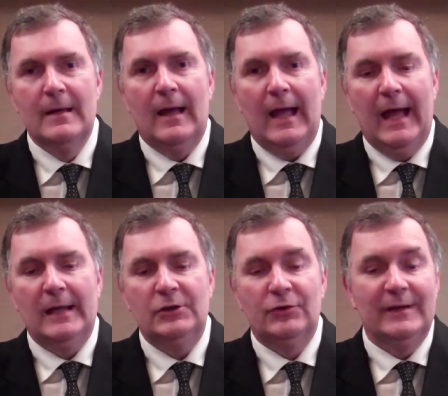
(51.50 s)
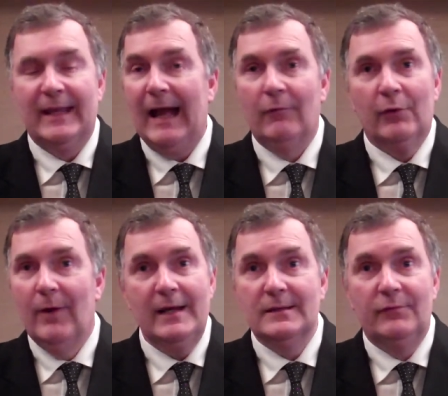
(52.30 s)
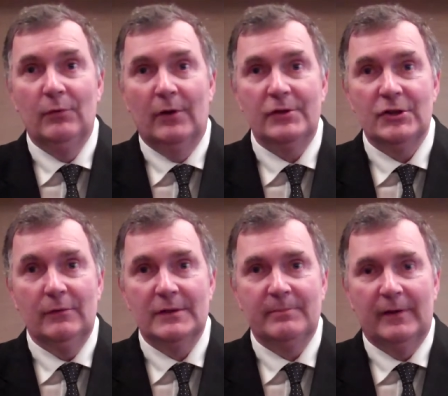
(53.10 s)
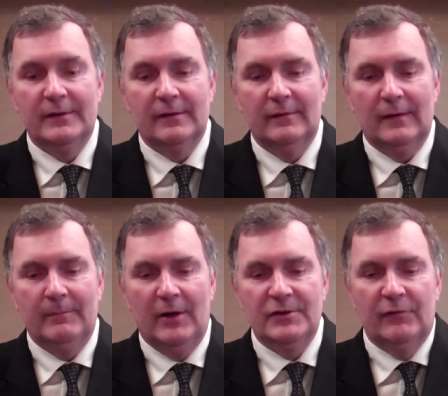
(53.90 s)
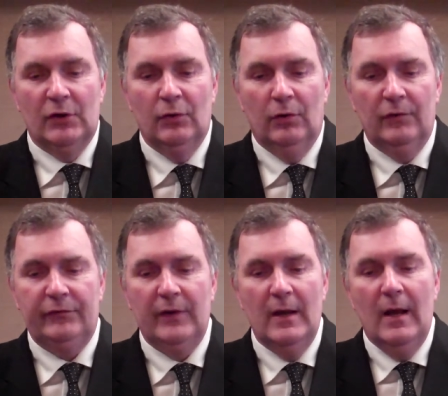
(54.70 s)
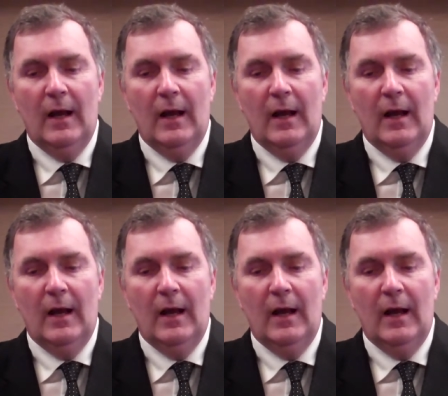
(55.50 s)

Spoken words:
and you can count the ways if you want to as part of the course,